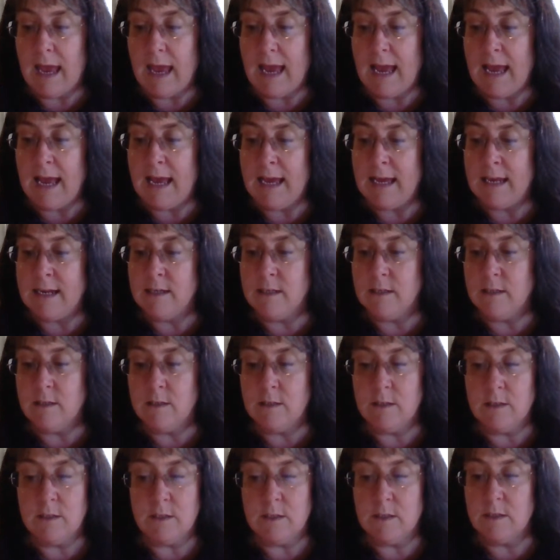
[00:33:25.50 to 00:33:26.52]

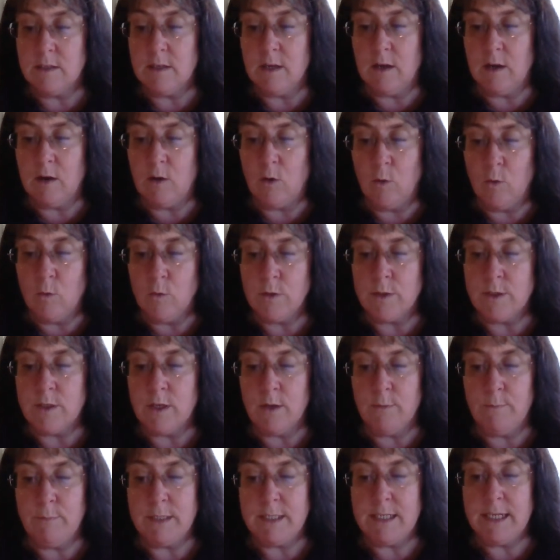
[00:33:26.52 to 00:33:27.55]
and
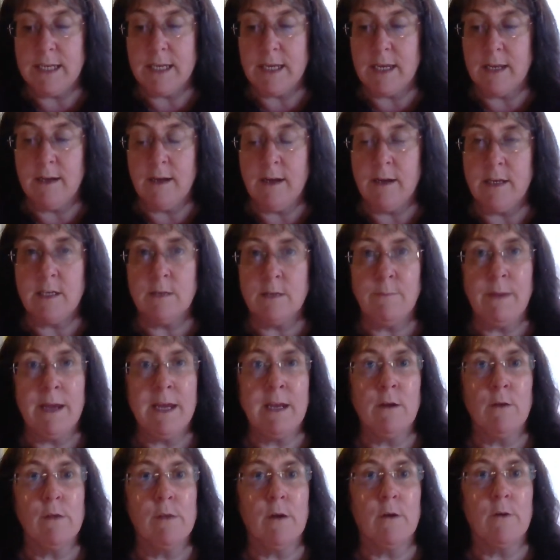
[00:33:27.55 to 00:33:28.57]
also particularly
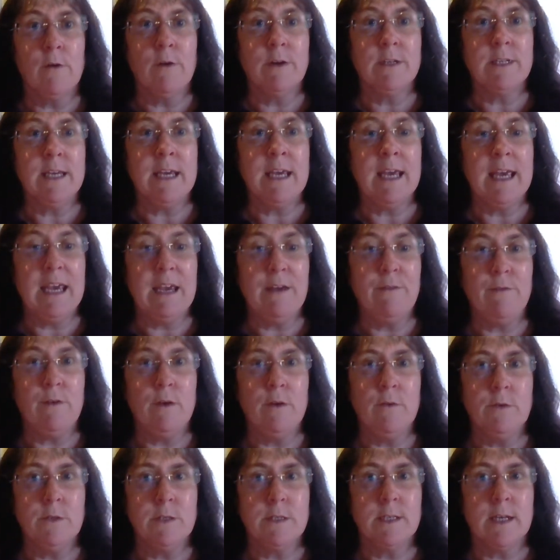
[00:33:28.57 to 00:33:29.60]
domain authority if
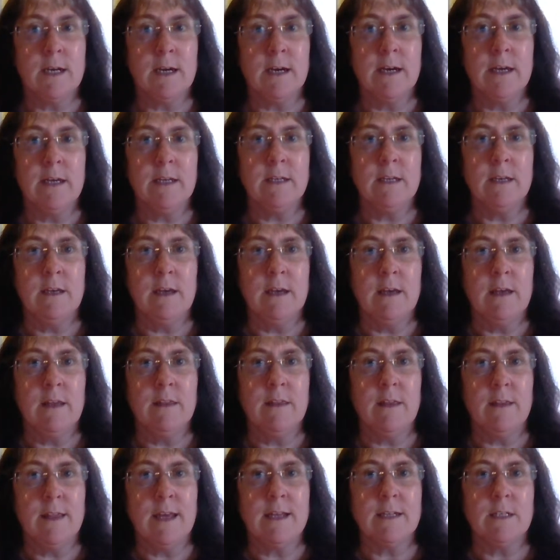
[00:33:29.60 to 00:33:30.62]
you decide
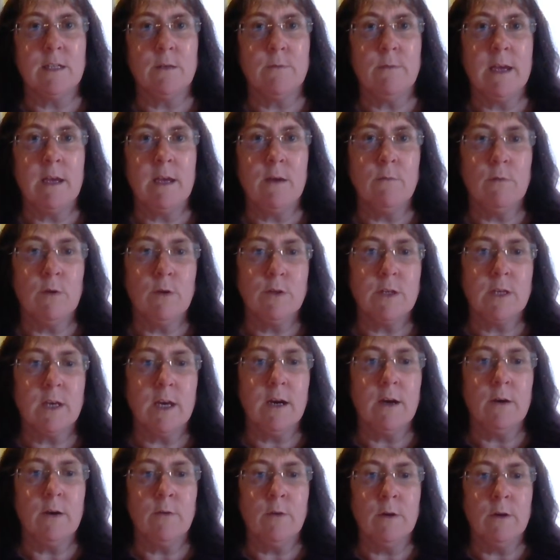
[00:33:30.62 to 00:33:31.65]
that that's the way you want to
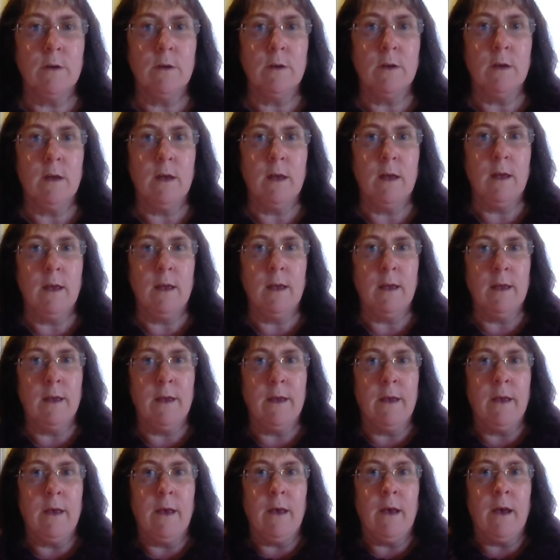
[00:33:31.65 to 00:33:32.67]
go.
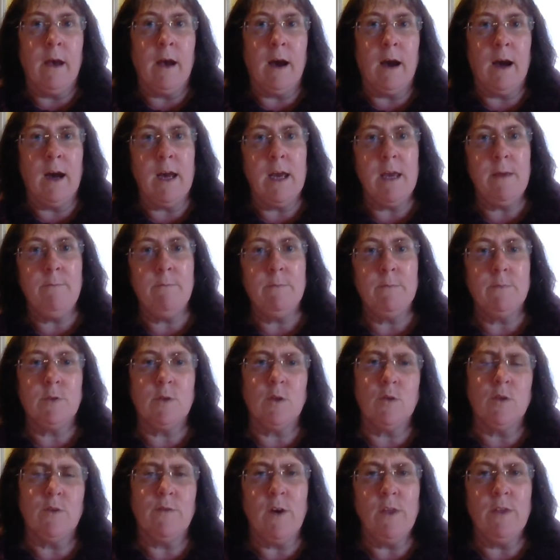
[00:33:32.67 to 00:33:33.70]
I'm
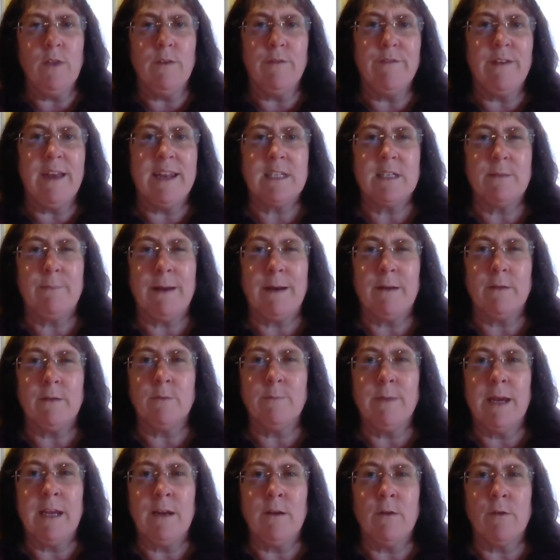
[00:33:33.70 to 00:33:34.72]
sort of on the fence about
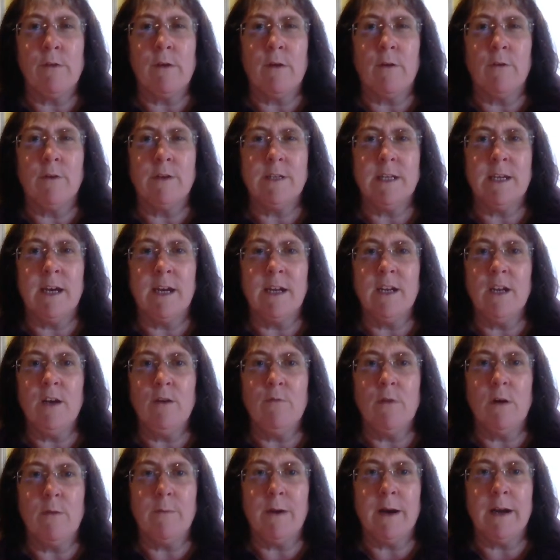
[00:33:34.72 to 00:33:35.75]
domain authority. I know
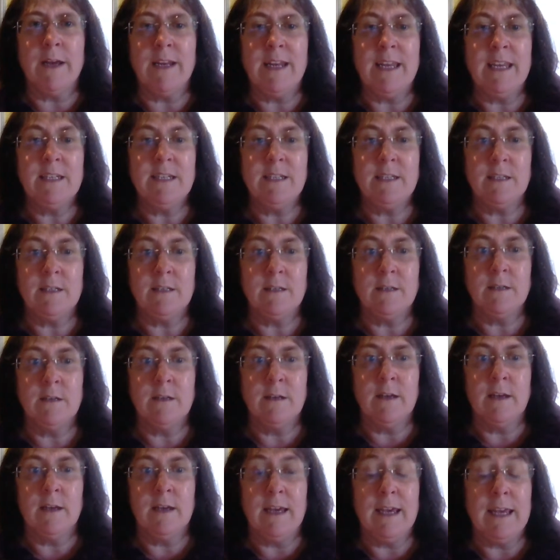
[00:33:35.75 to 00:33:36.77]
what mine is.
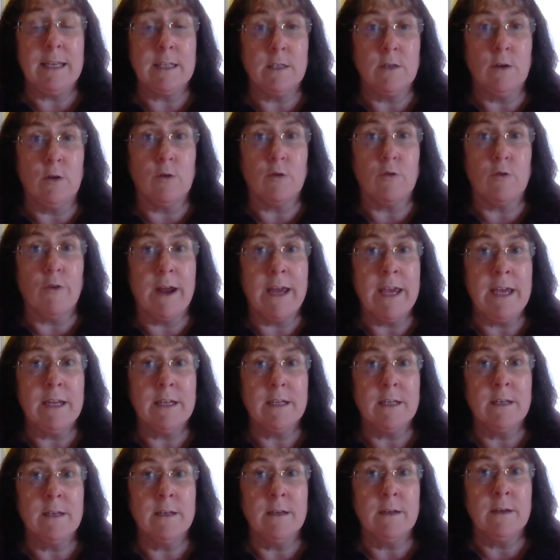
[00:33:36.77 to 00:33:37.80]
It's not
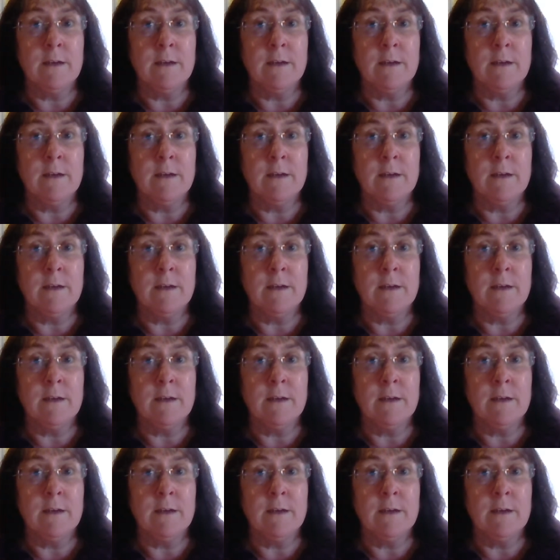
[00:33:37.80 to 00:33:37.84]
great.